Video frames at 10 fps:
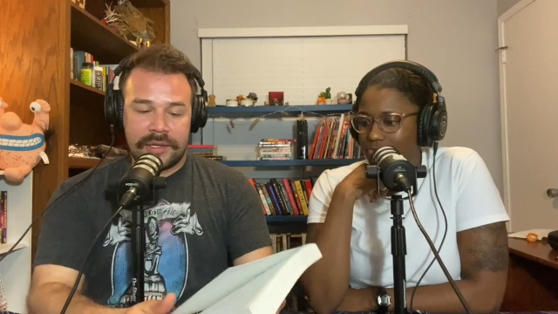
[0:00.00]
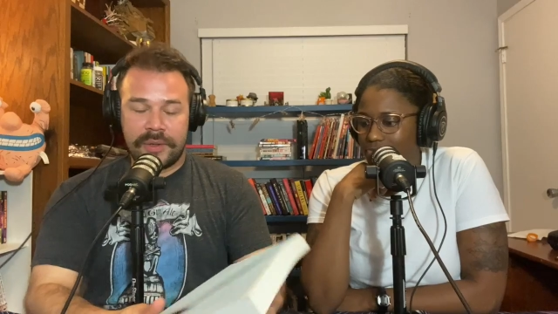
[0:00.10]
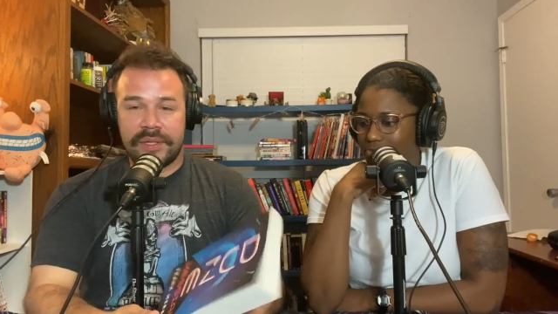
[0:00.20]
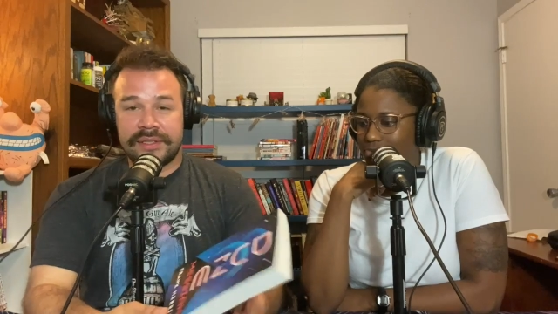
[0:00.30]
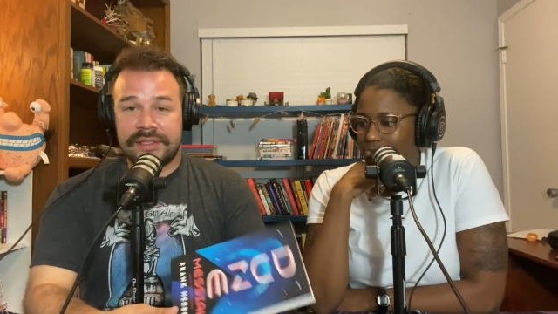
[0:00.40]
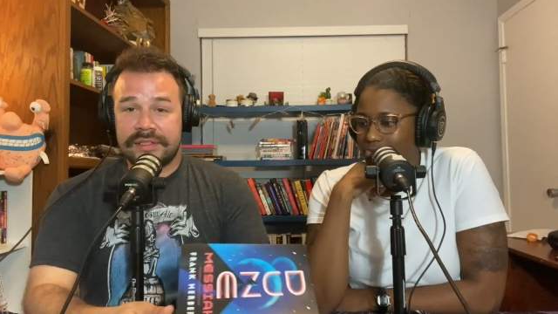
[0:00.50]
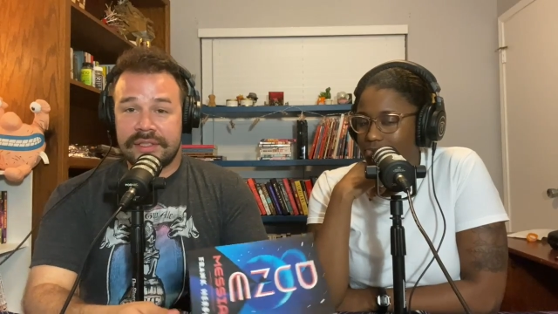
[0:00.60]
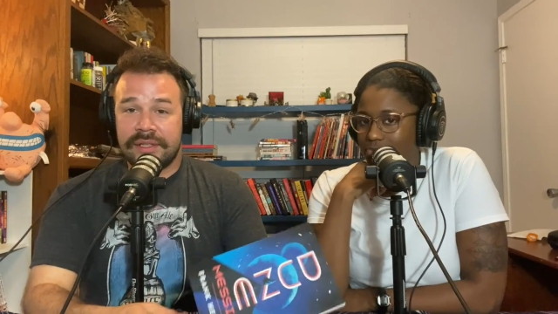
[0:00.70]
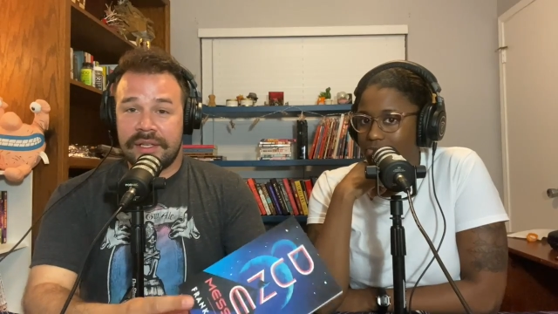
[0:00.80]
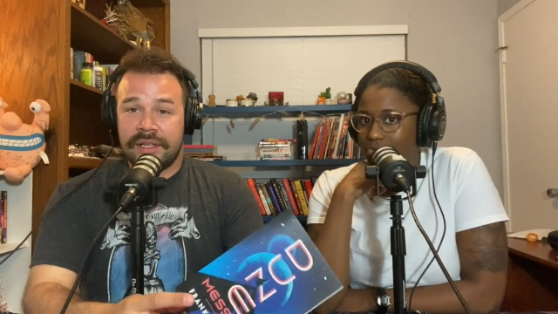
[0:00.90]
Speaker 1: course,
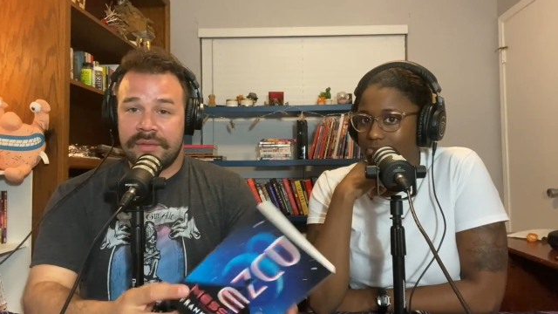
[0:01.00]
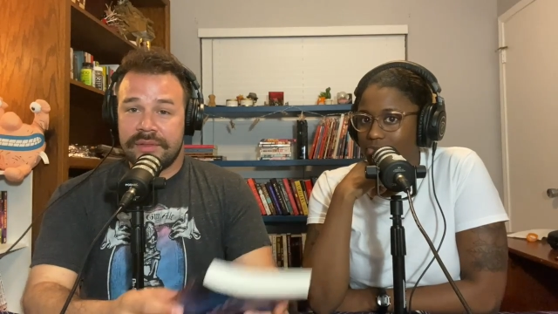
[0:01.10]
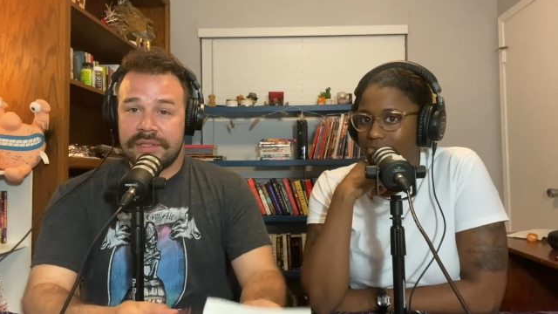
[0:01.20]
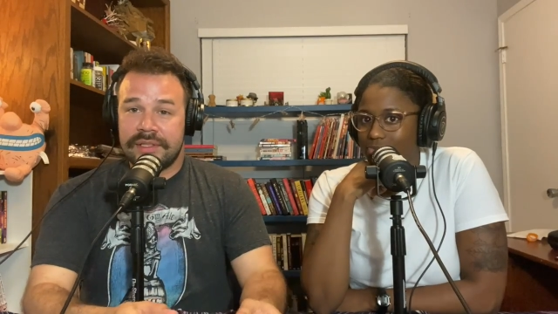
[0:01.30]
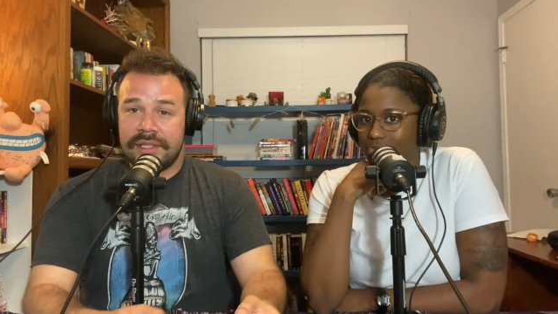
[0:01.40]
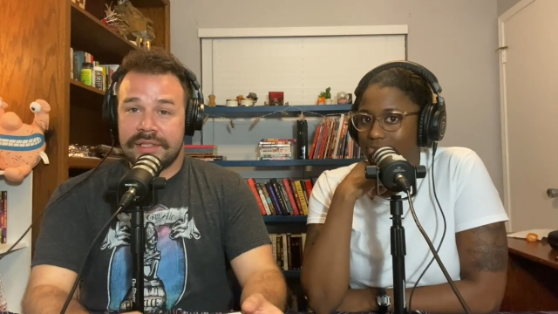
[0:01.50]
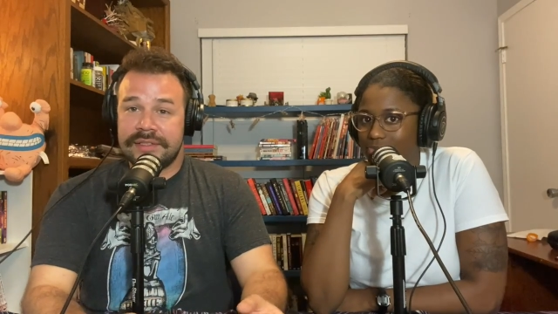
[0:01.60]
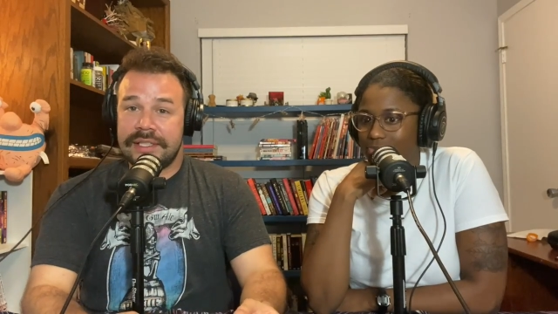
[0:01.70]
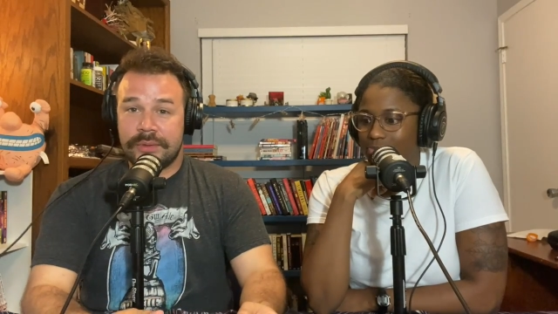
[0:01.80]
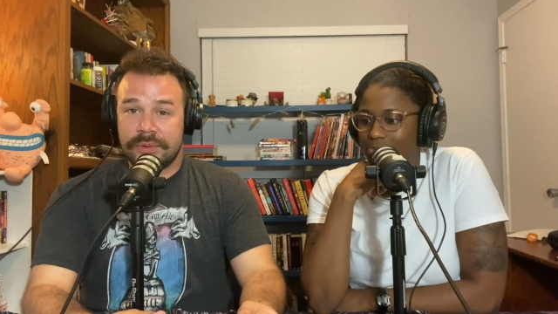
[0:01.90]
to the the
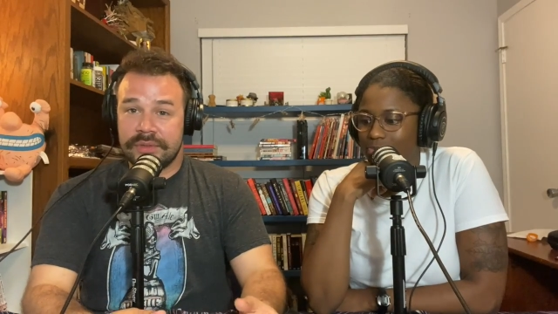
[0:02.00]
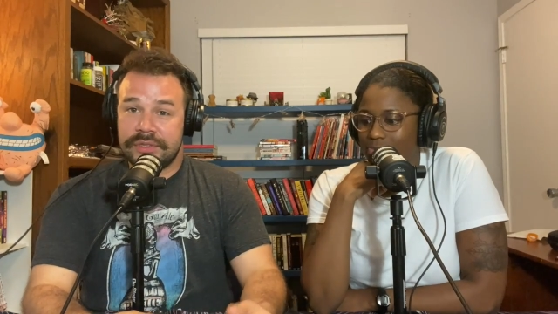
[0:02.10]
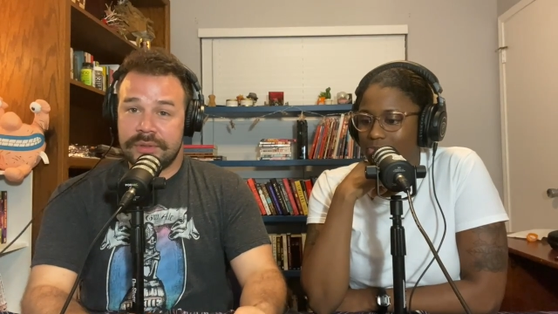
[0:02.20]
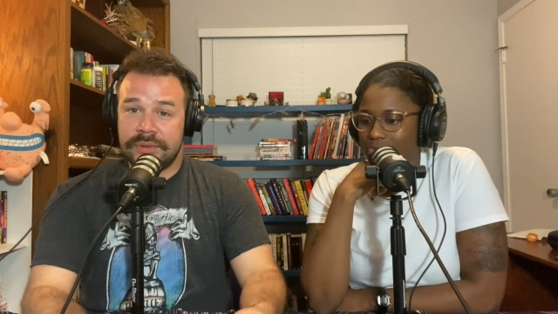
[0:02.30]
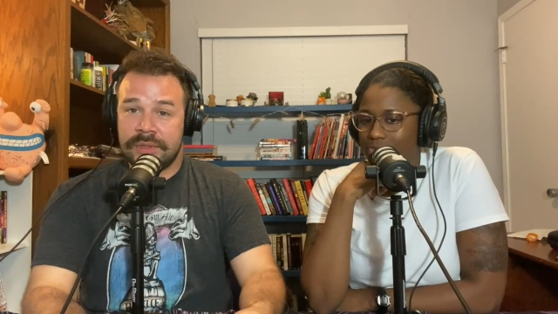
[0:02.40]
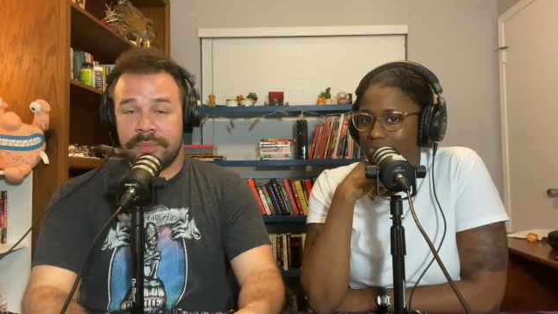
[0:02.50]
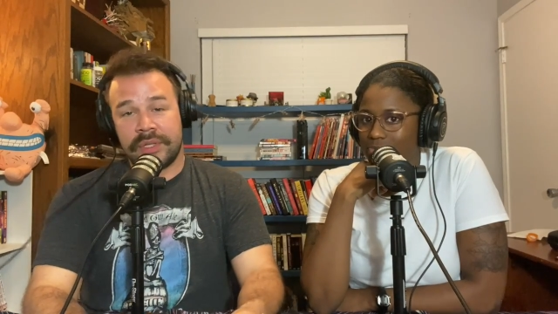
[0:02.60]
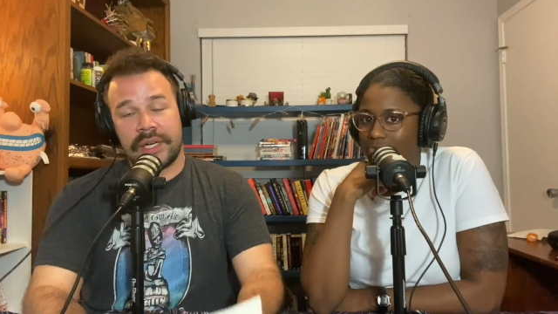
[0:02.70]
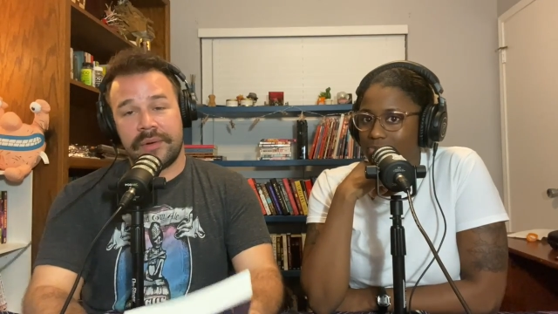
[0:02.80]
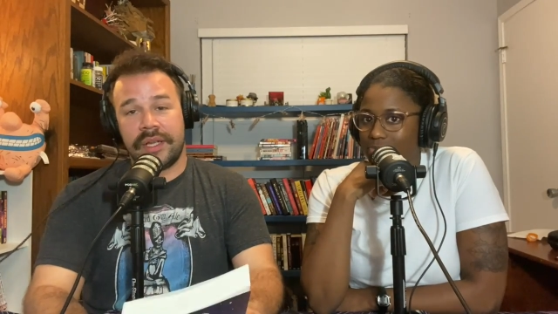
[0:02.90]
sequel to the
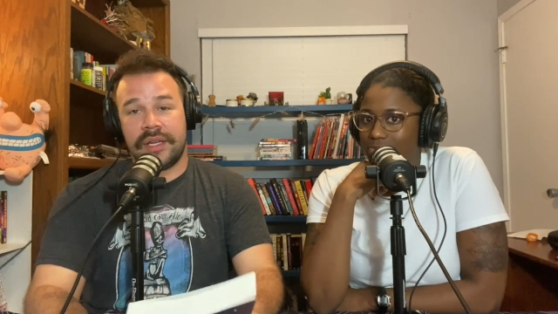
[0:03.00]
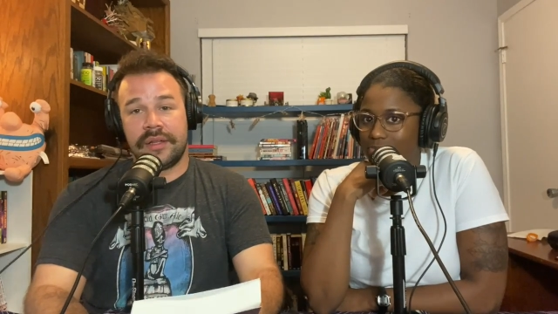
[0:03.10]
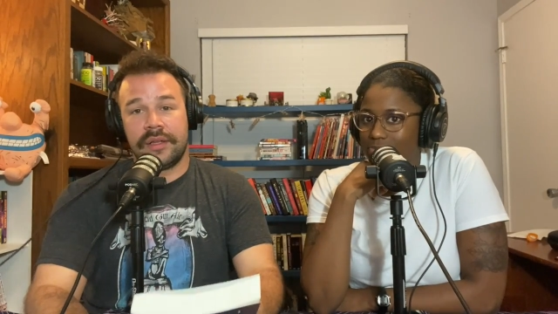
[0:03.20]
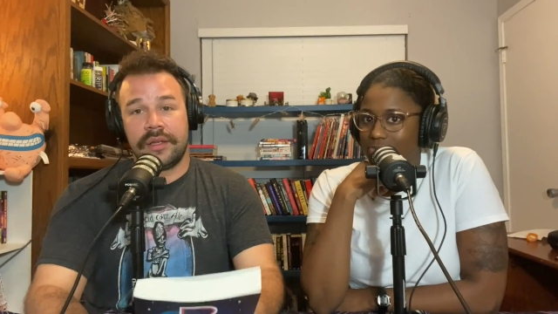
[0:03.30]
book I read,